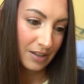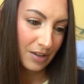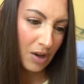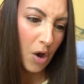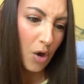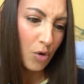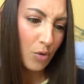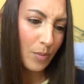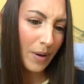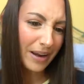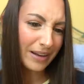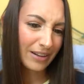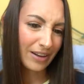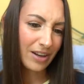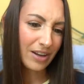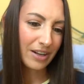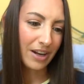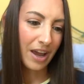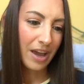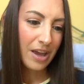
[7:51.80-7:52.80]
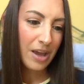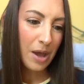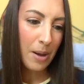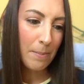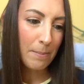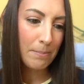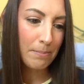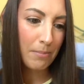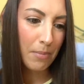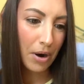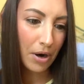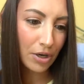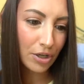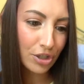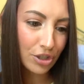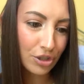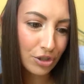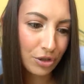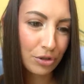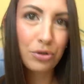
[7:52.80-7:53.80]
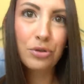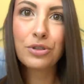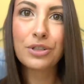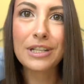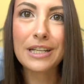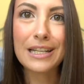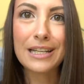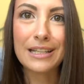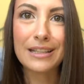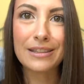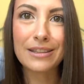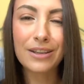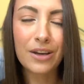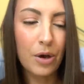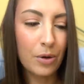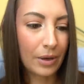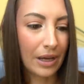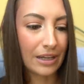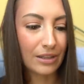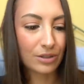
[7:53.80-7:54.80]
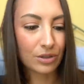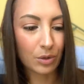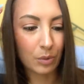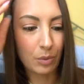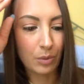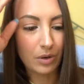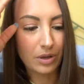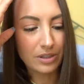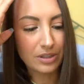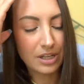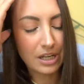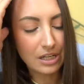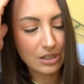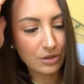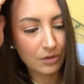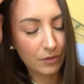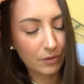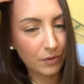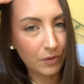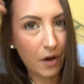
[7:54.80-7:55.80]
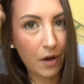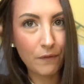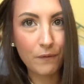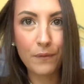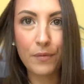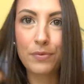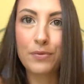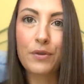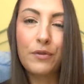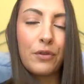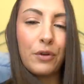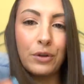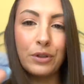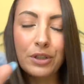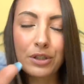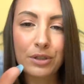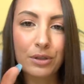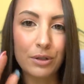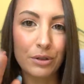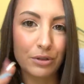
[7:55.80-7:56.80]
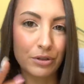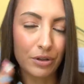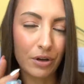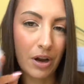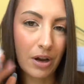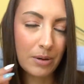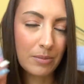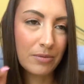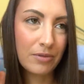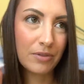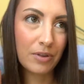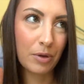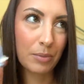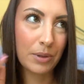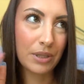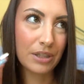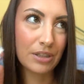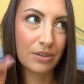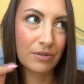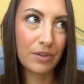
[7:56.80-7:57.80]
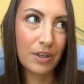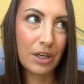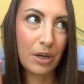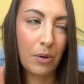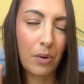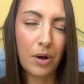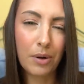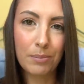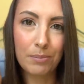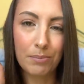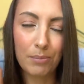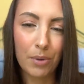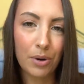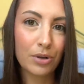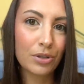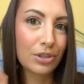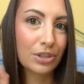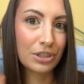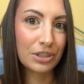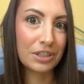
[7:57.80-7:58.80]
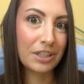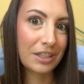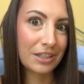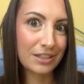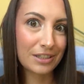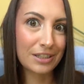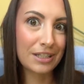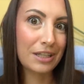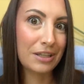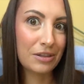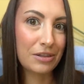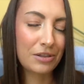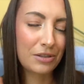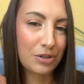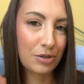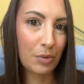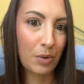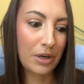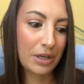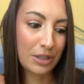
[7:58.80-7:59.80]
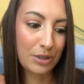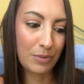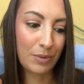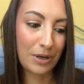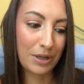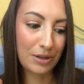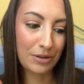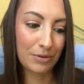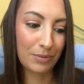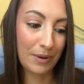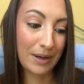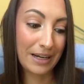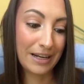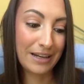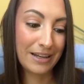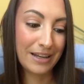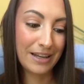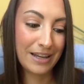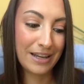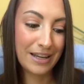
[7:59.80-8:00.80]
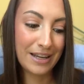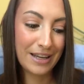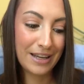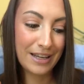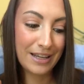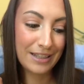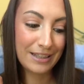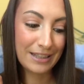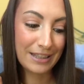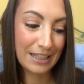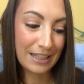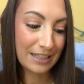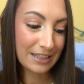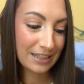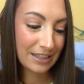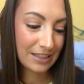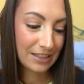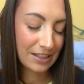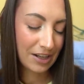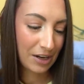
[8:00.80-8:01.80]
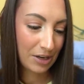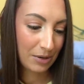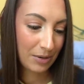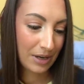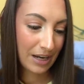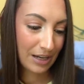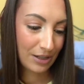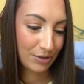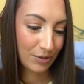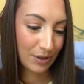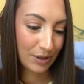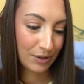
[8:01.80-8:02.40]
Oh my god, March 13th. Okay, so in full disclosure, I'm filming this video on March 16th, 2023. This diary entry